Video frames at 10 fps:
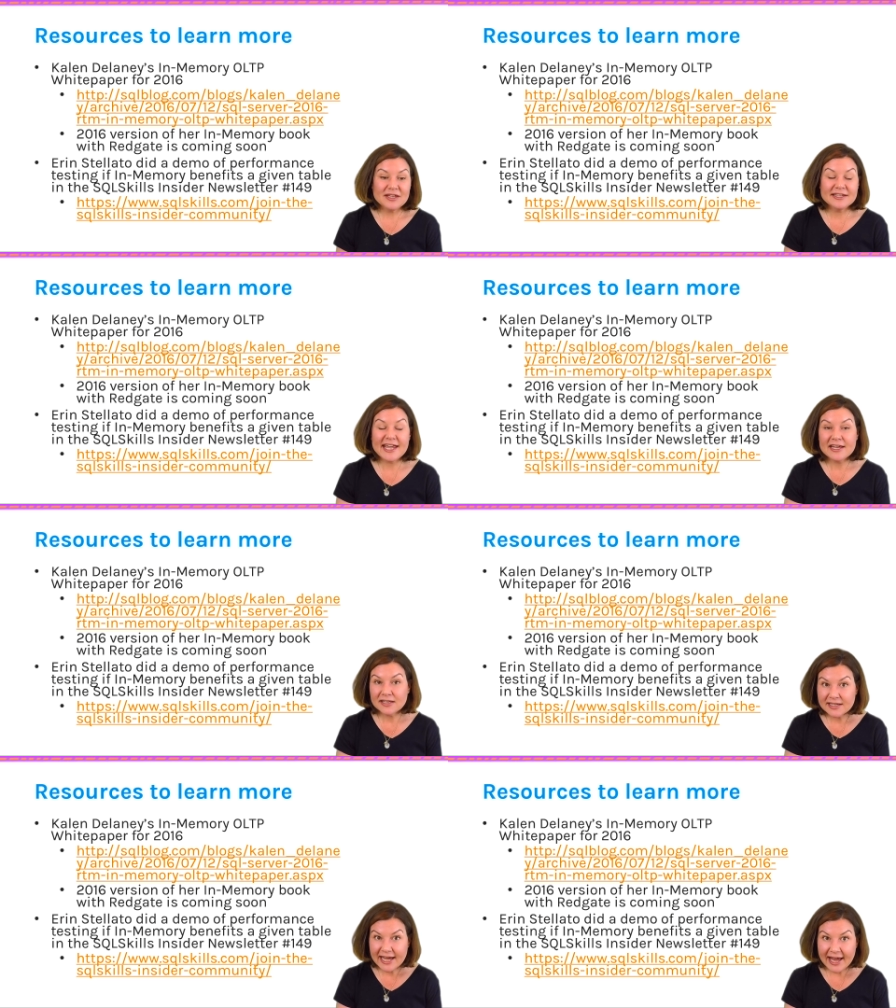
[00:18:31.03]

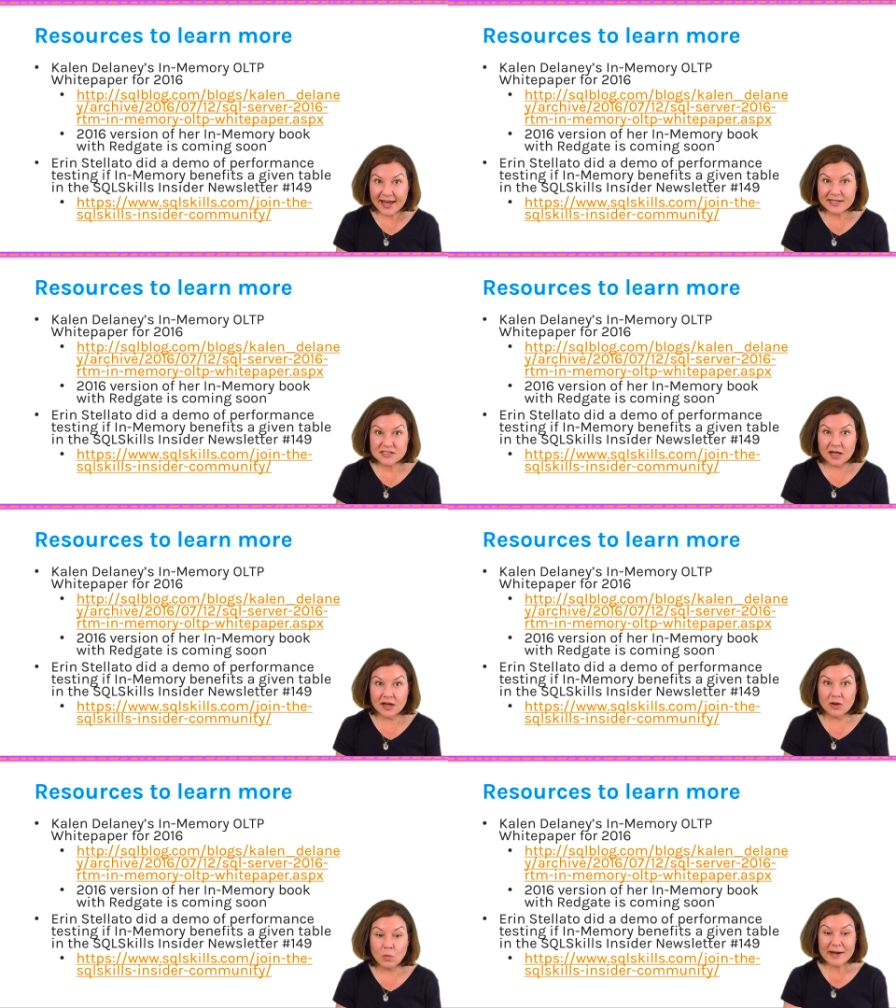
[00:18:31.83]
Kalen has
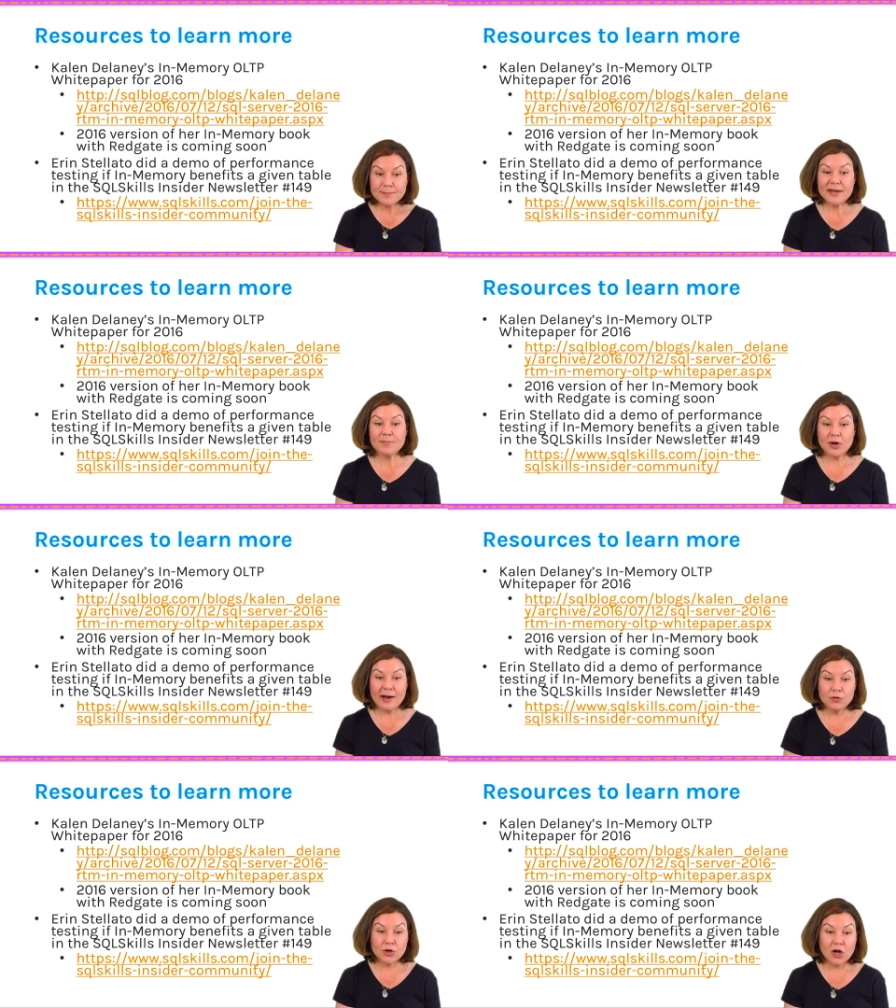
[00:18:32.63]
a white paper
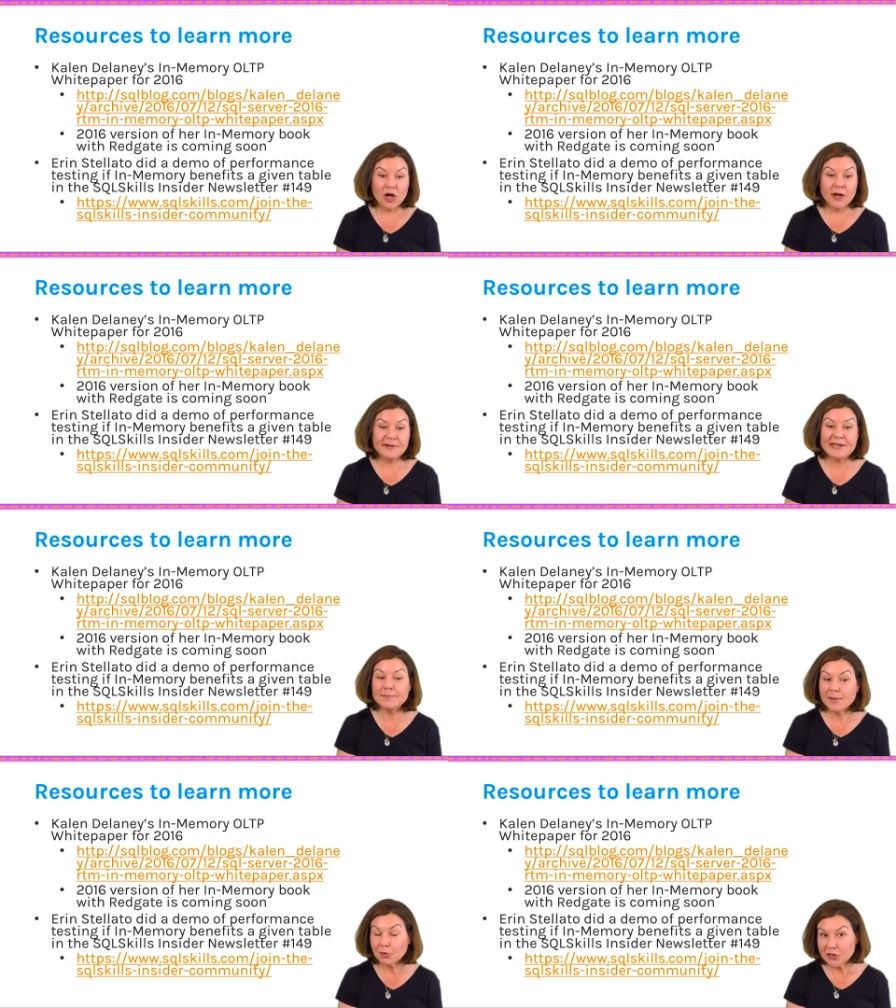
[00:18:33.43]
out on
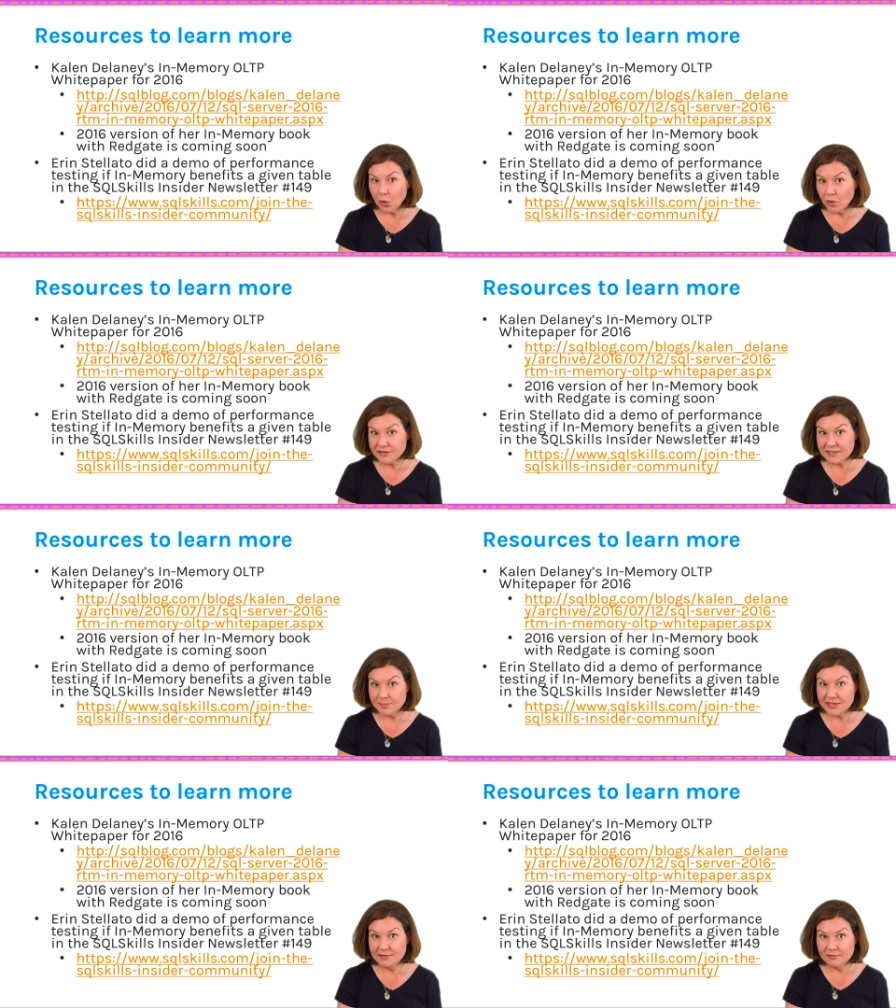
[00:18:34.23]
in-memory
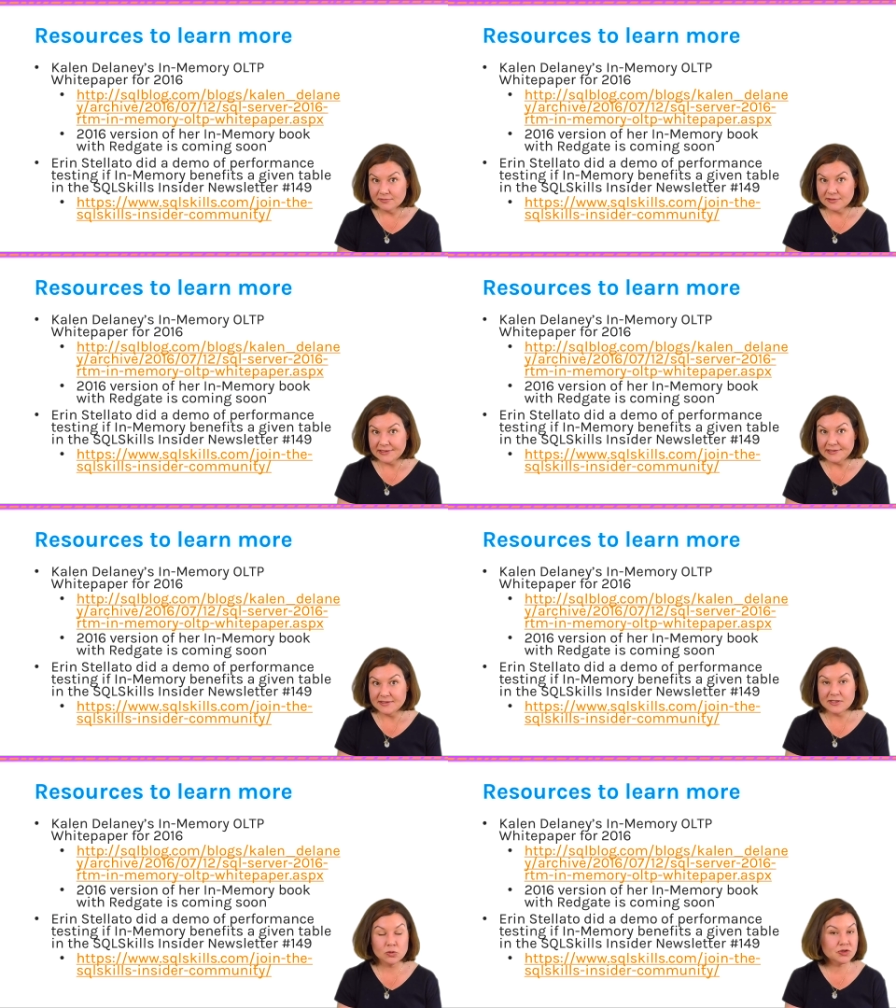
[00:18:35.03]
OLTP in
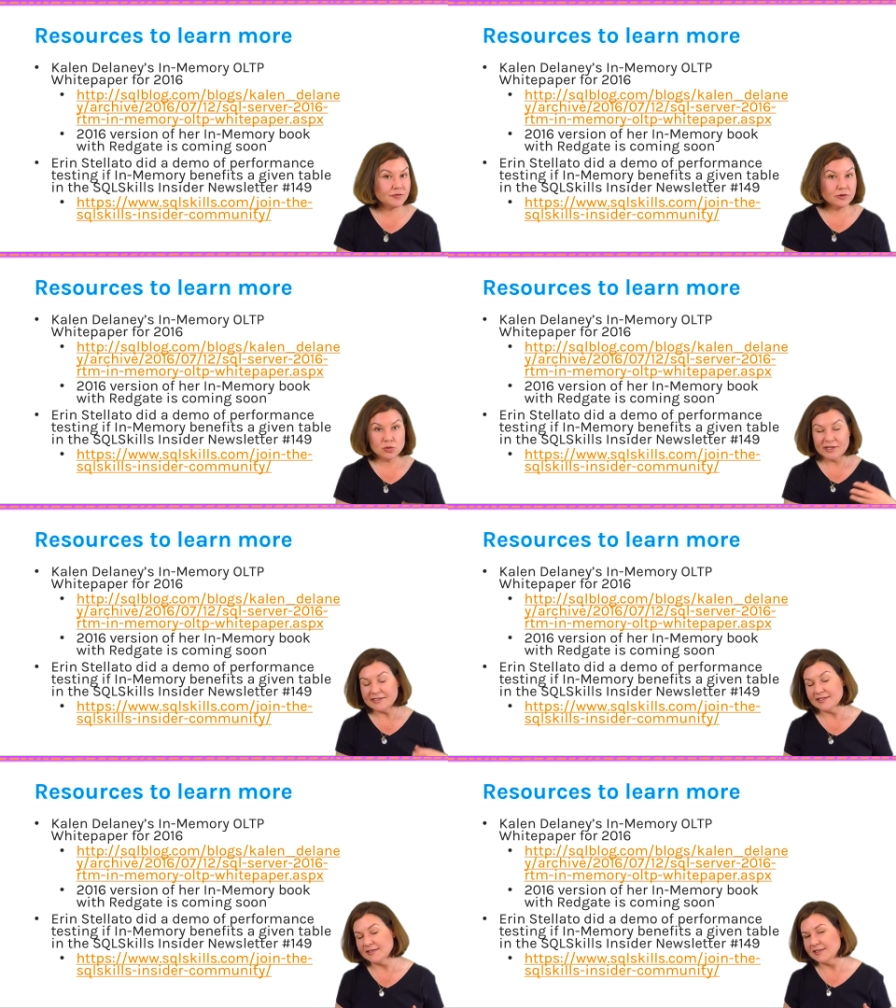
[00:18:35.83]
SQL Server
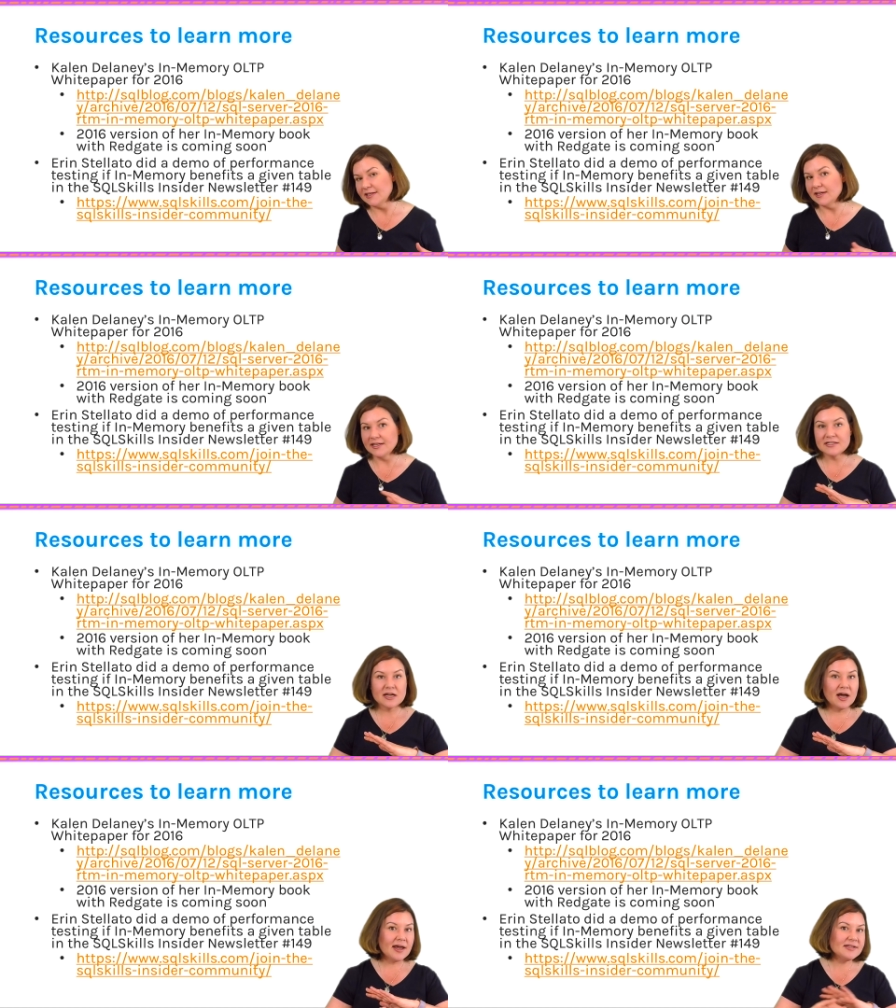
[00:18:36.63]
2016, it's
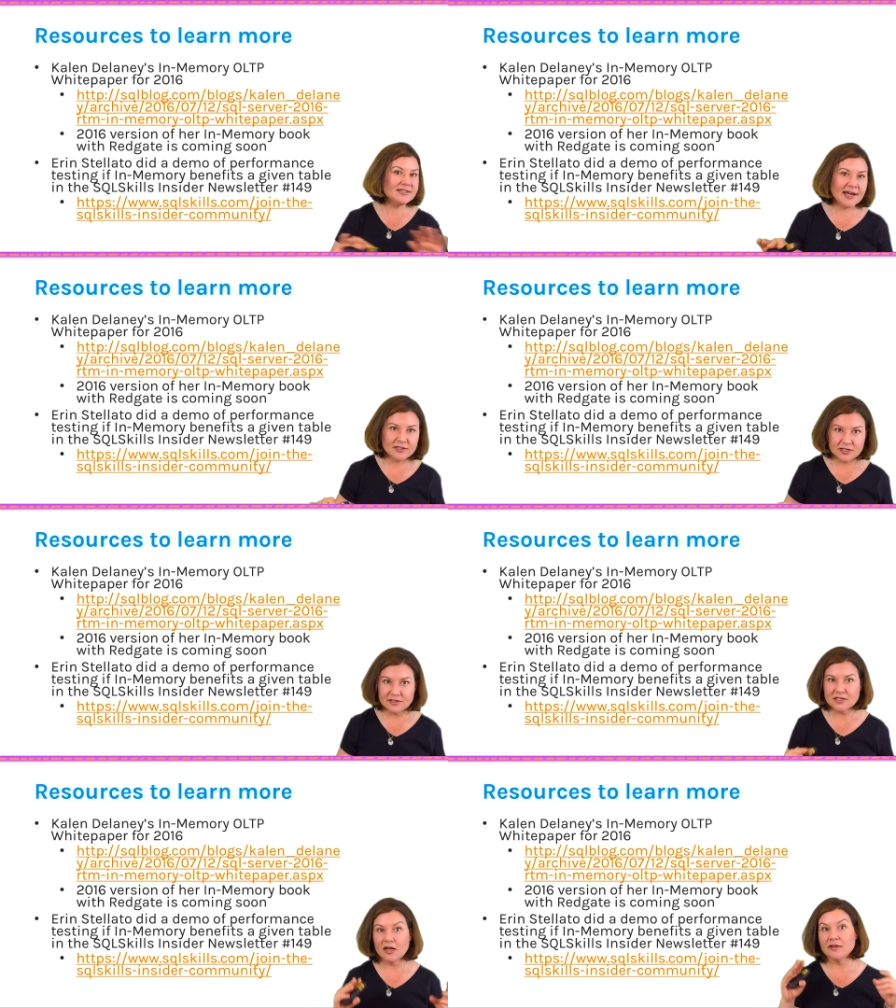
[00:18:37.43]
got
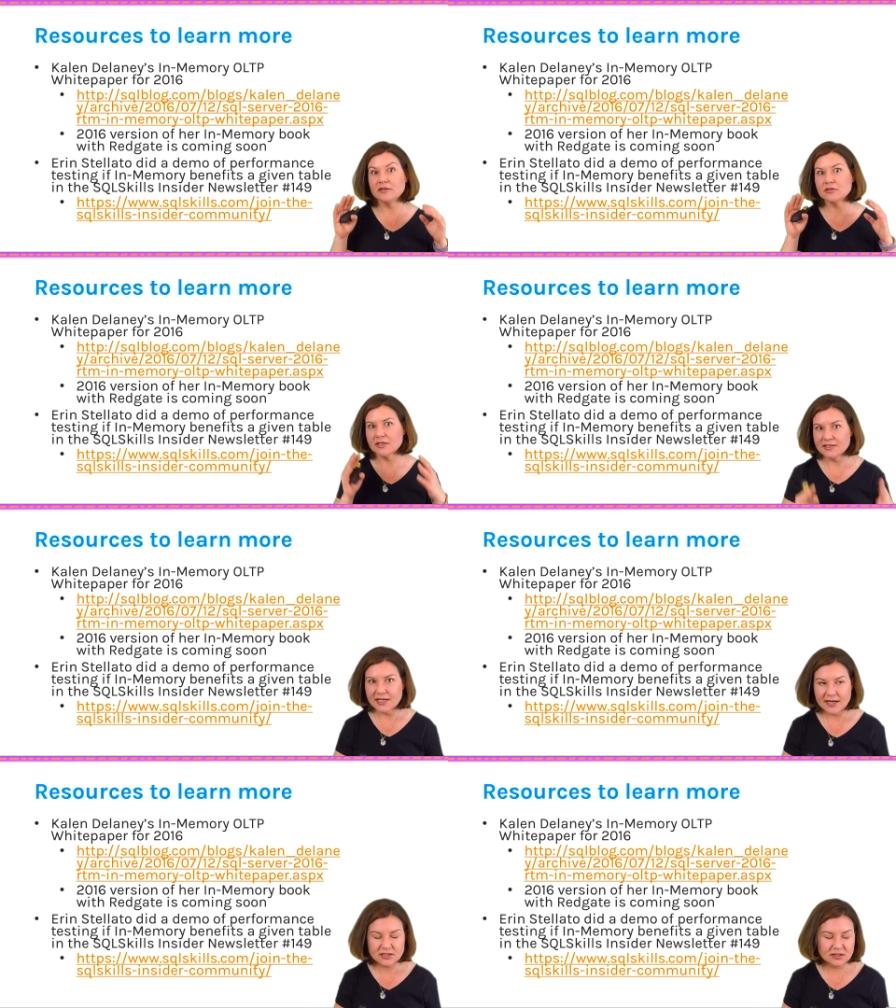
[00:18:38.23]
sections on the
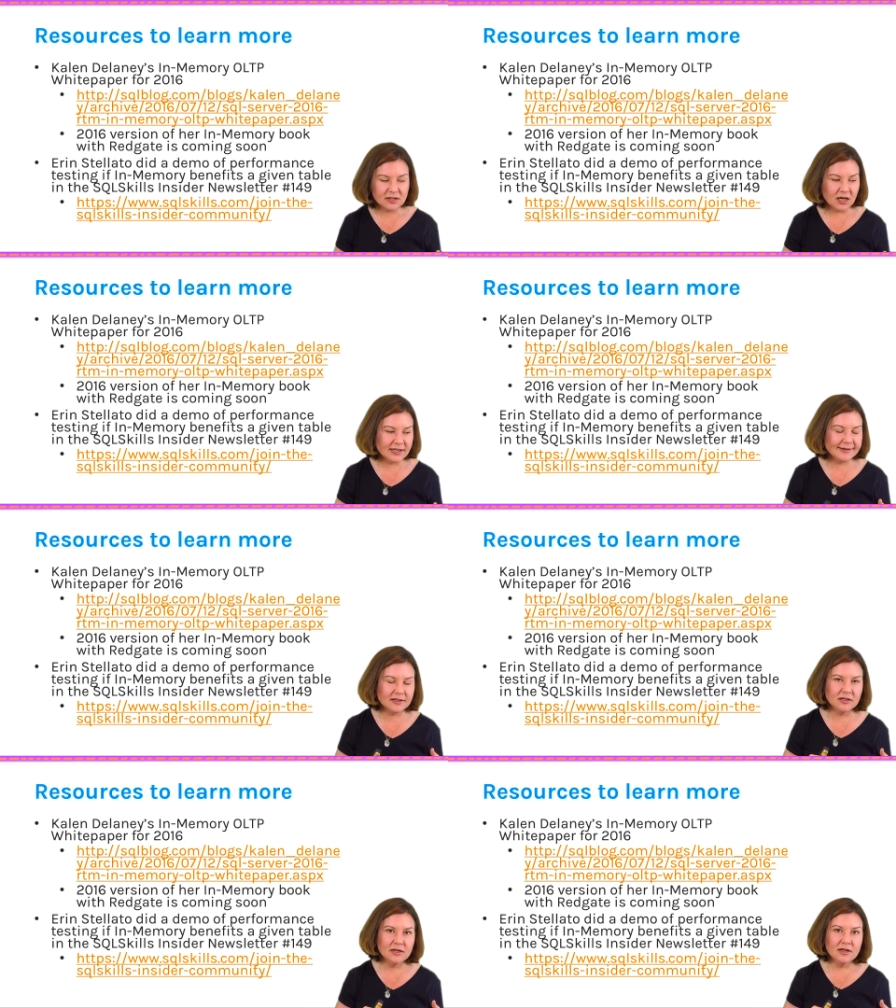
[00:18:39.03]
transaction logging,